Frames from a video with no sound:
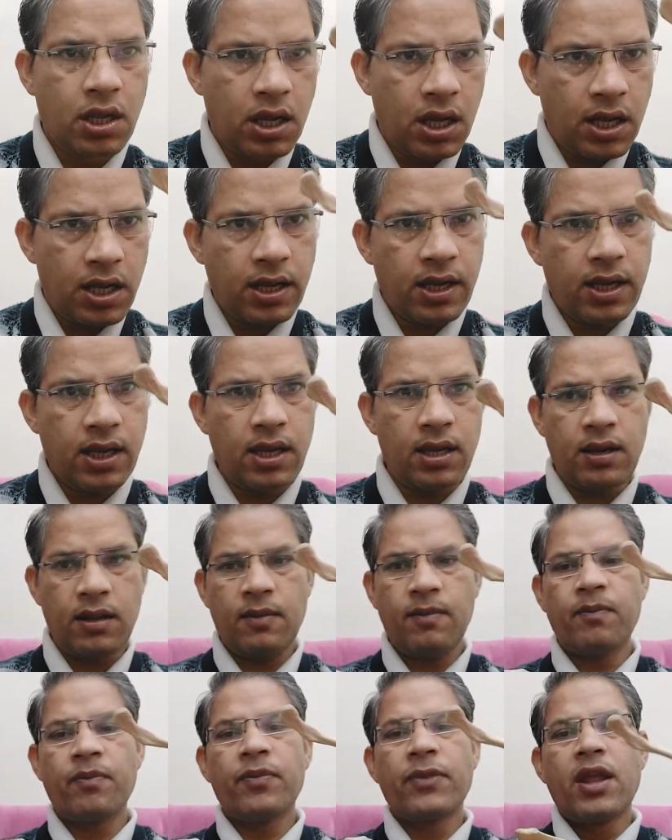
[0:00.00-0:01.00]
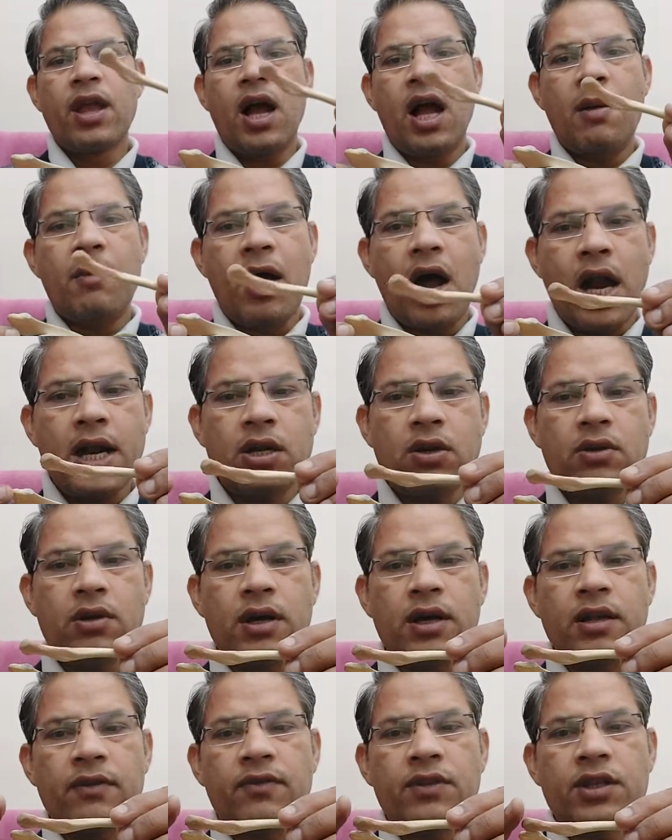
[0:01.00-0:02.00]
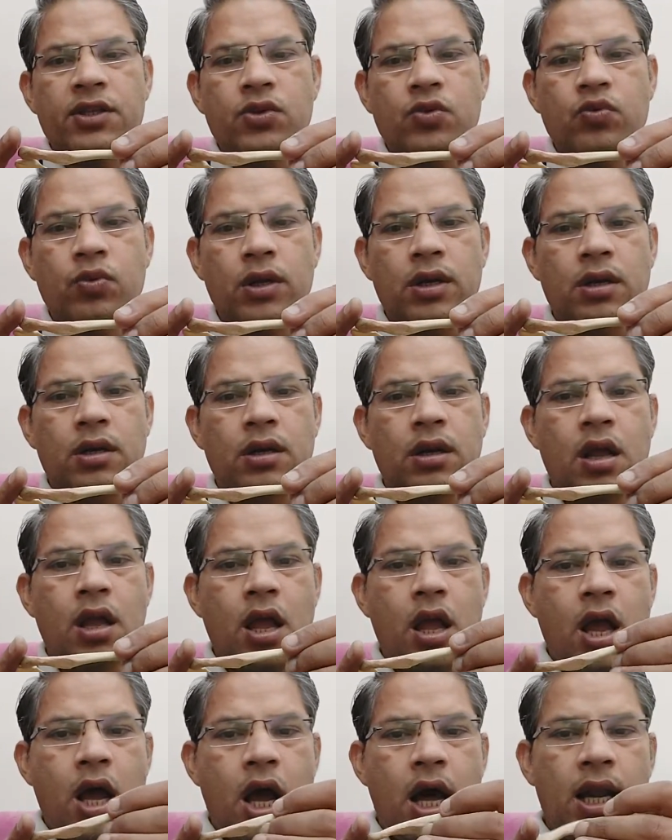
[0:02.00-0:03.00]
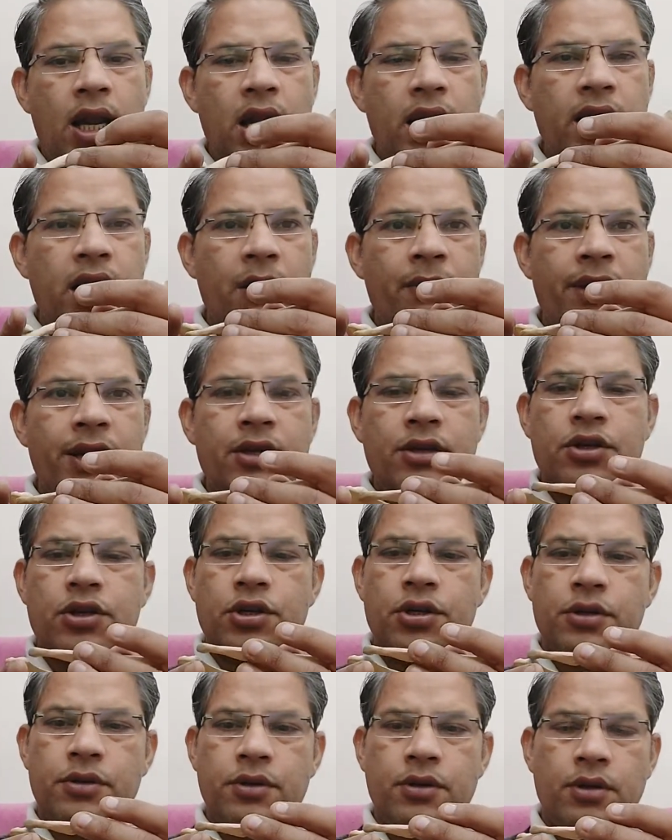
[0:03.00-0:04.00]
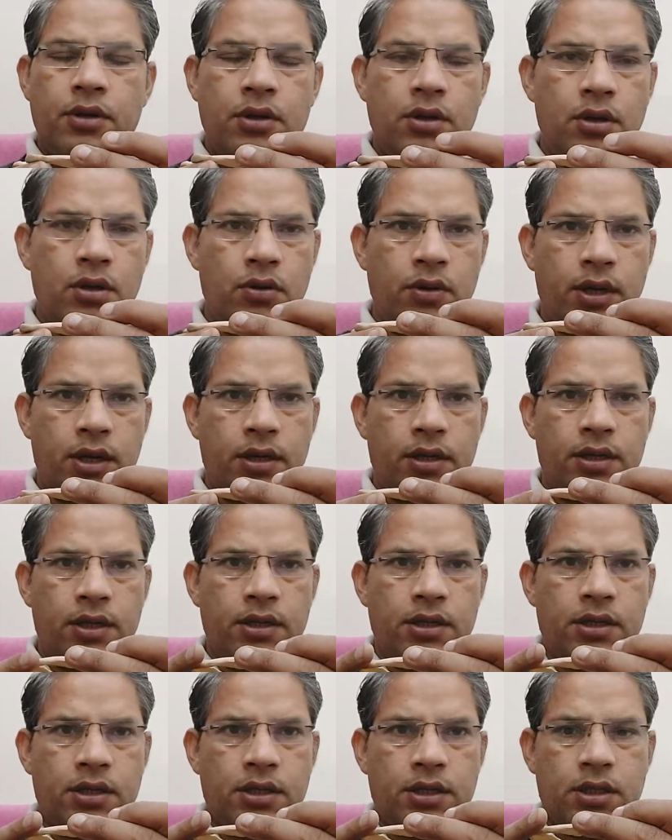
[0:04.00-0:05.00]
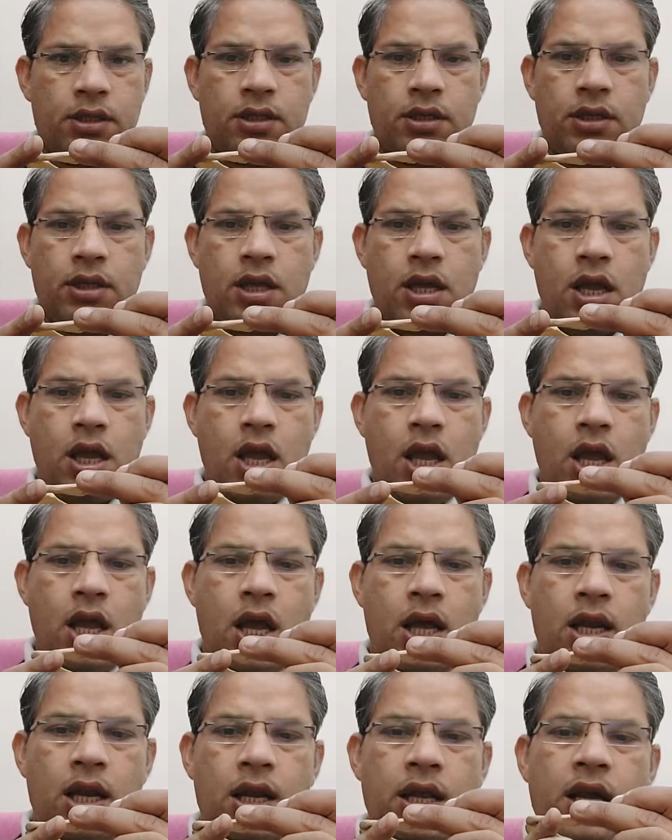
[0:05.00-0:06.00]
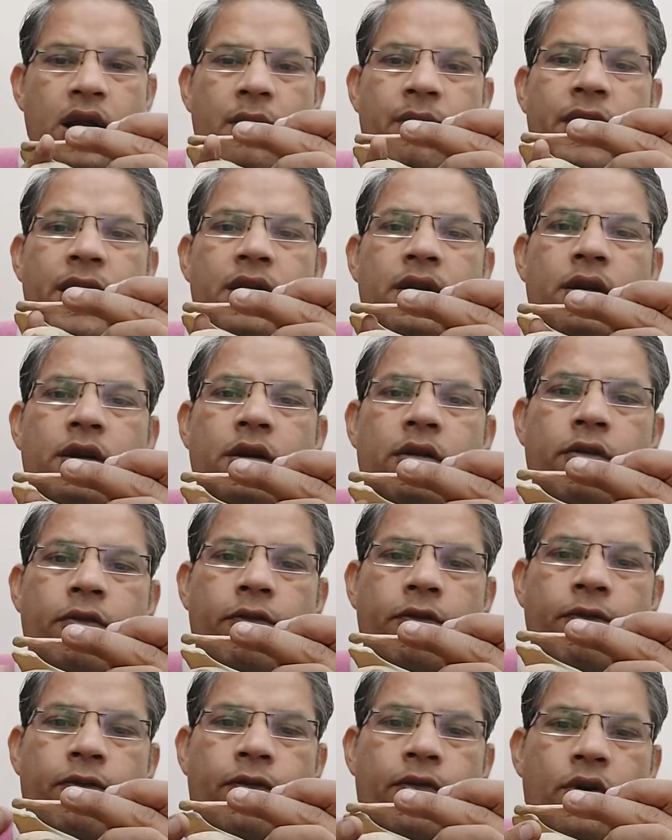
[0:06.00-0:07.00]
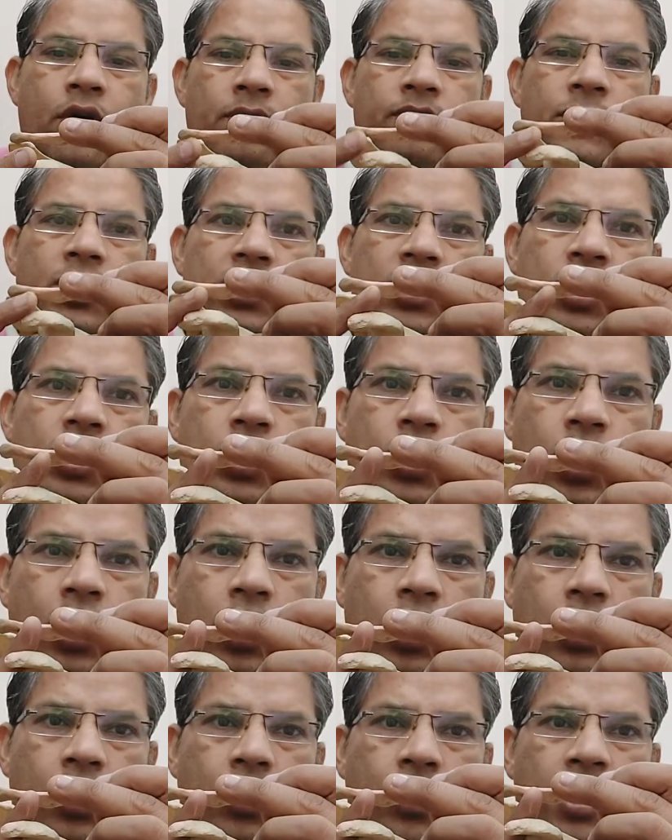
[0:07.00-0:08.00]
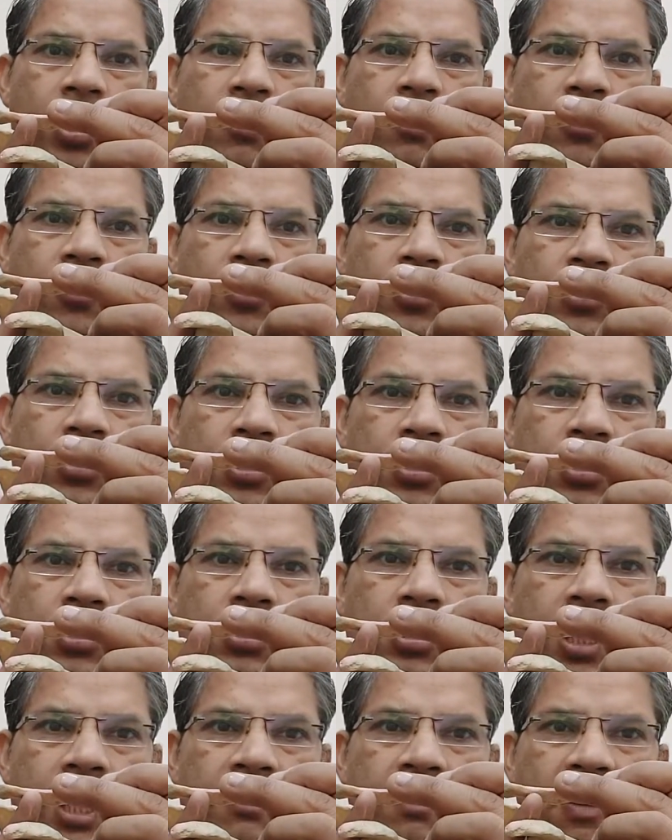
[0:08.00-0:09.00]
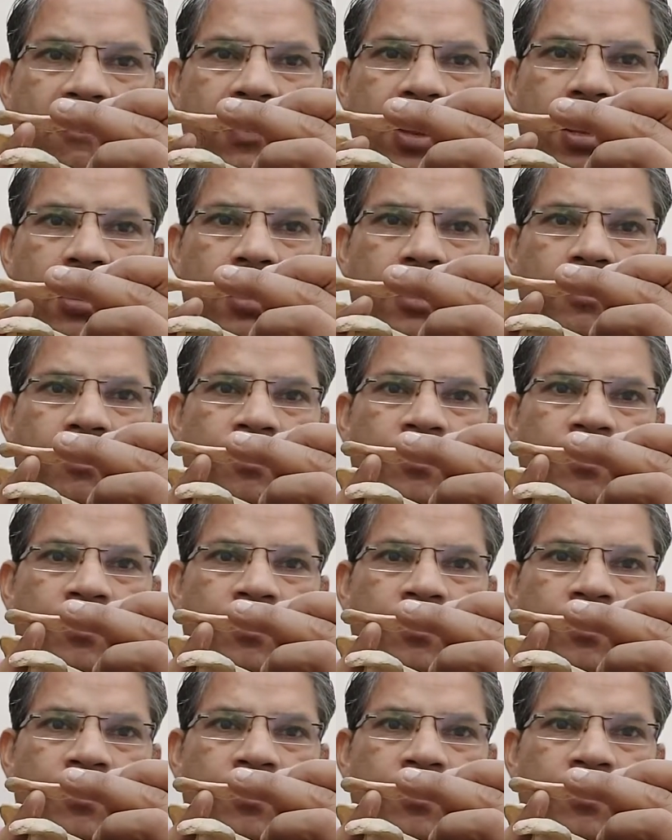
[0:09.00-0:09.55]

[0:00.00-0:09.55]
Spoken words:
Again, I'm articulating this one. A ligament, look at this, a ligament from this coracoid process, like my finger,